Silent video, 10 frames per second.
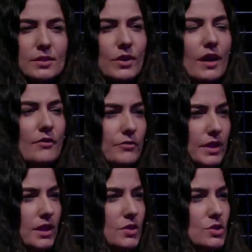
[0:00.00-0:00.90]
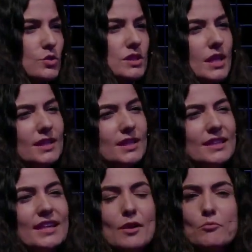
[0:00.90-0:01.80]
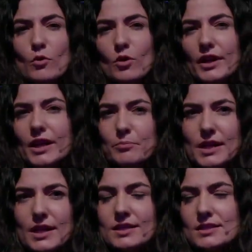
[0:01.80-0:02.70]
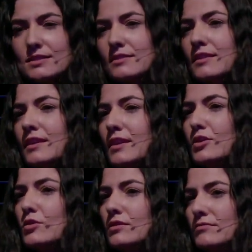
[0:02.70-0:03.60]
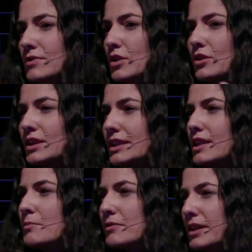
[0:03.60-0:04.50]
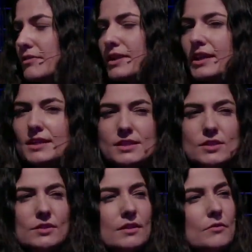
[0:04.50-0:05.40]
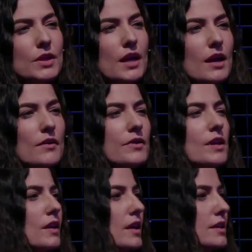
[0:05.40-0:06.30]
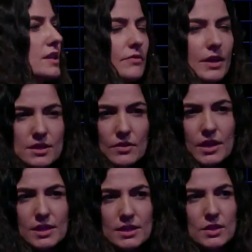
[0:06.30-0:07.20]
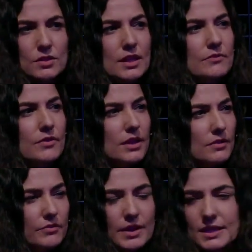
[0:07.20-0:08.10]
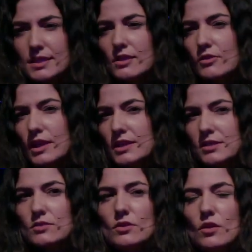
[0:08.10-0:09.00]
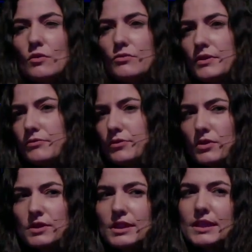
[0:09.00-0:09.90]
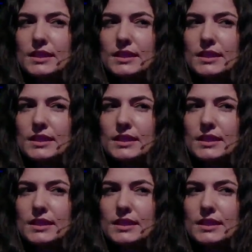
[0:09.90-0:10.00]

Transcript: We have videos to start it. There are more APIs, not only number verification. have device location that verifies the location of a phone.